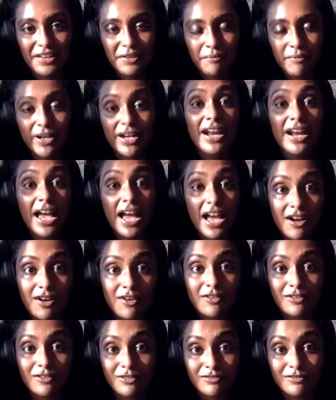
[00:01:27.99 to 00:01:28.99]
But
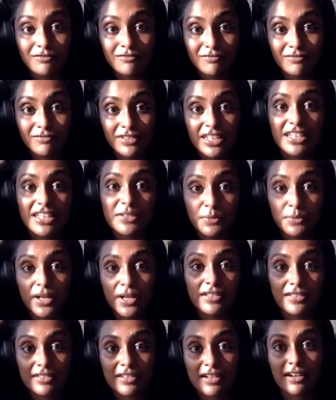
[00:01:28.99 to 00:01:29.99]
now these
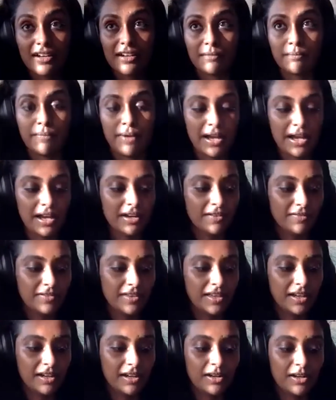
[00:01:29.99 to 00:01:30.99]
words are part of
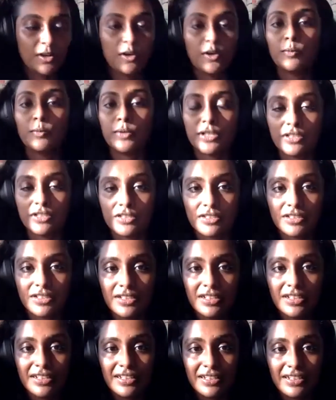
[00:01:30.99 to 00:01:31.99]
the global
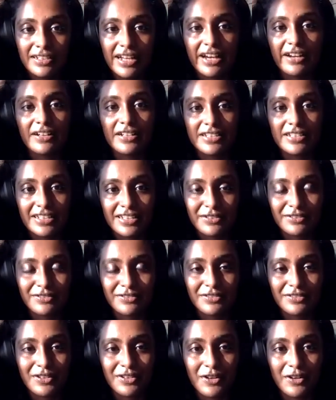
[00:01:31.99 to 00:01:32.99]

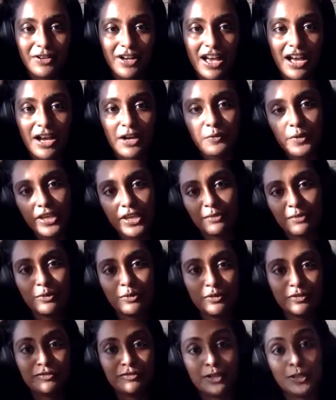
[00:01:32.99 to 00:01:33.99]
narrative on how we can
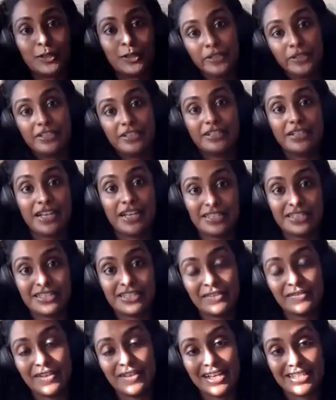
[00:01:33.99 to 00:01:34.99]
move forward as a
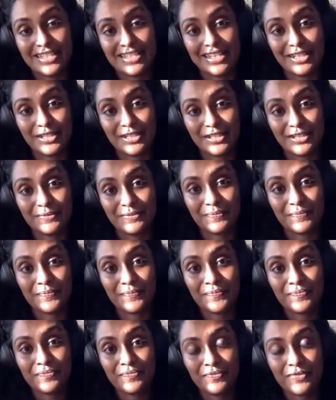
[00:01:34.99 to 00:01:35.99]
civilization,
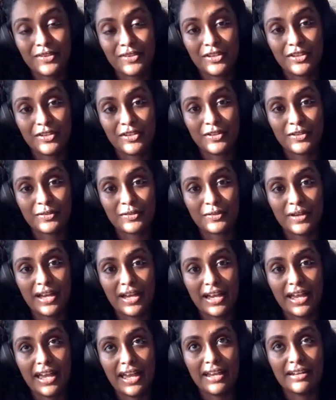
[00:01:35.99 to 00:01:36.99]
you know?
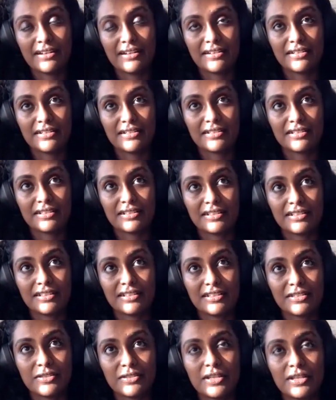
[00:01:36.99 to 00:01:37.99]
And
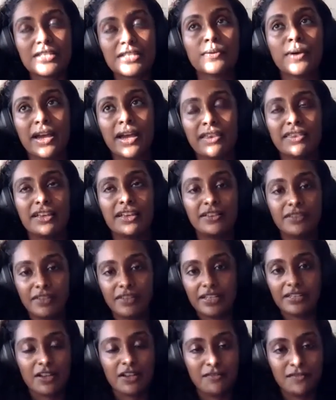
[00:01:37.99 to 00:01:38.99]
so that's why I think
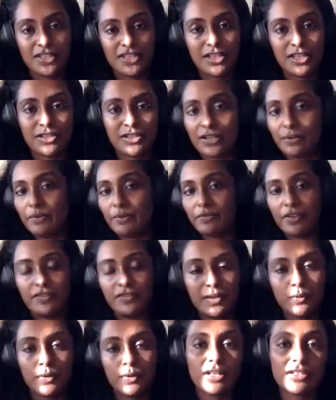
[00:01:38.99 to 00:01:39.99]
today's conversation, I mean,
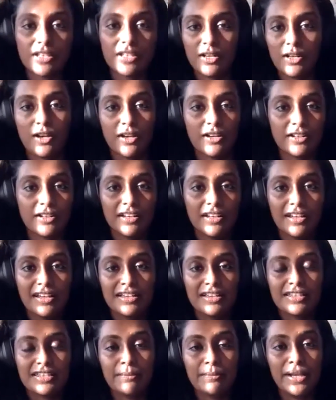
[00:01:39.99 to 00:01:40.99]
Vivian works a lot
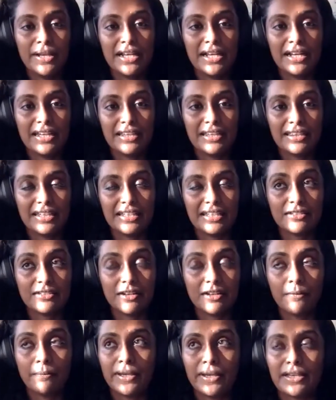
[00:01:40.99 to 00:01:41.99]
similarly in these
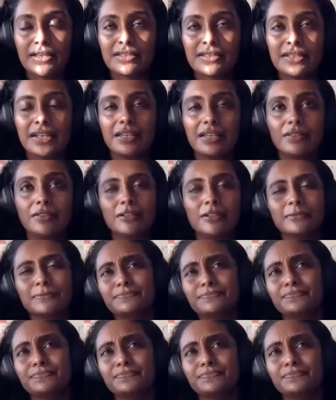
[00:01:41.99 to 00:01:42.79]
topics. And I thought